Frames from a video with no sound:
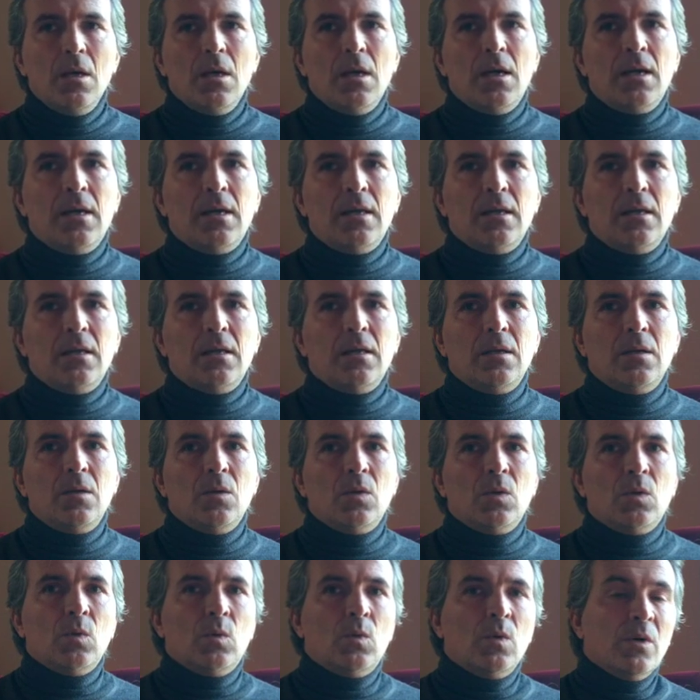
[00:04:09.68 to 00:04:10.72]

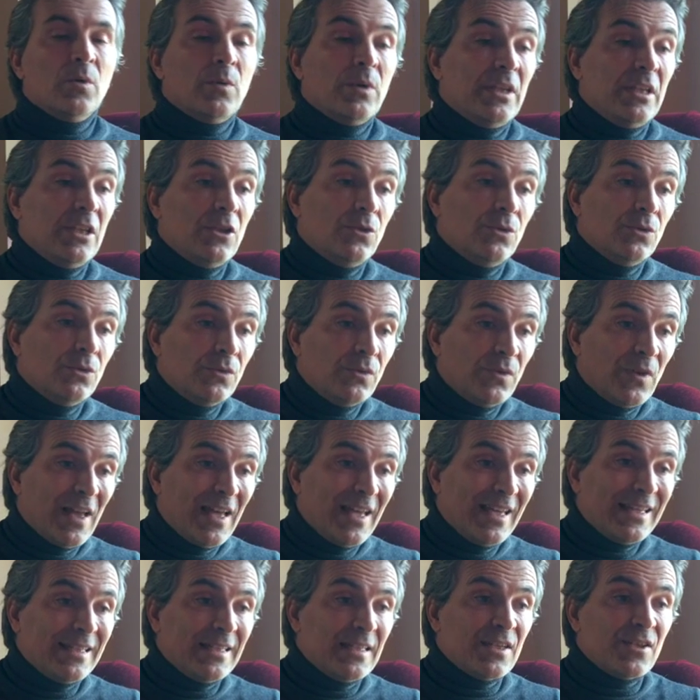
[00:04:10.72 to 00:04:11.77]
What we need to
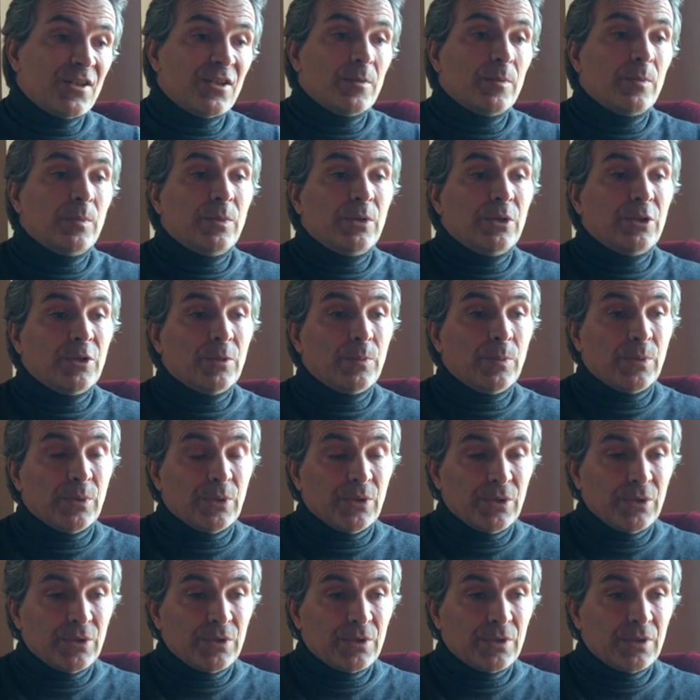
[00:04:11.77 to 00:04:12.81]
find is a
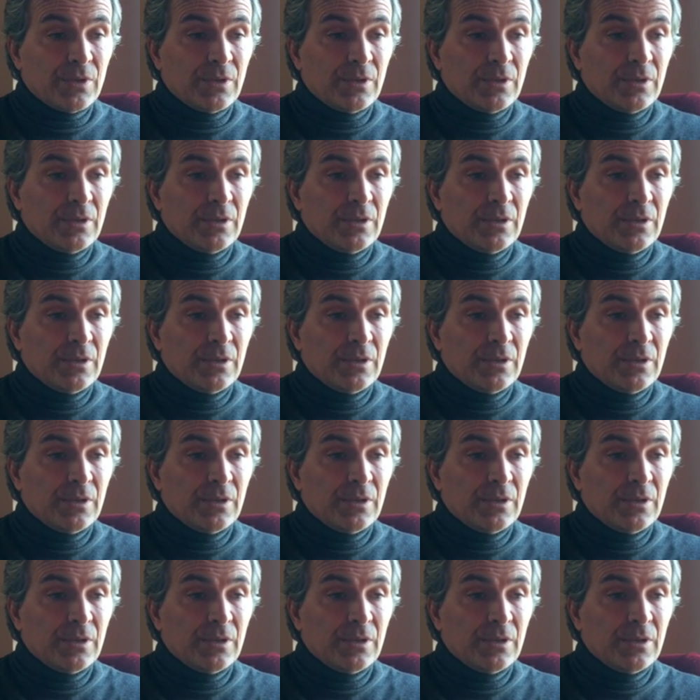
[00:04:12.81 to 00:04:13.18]
purpose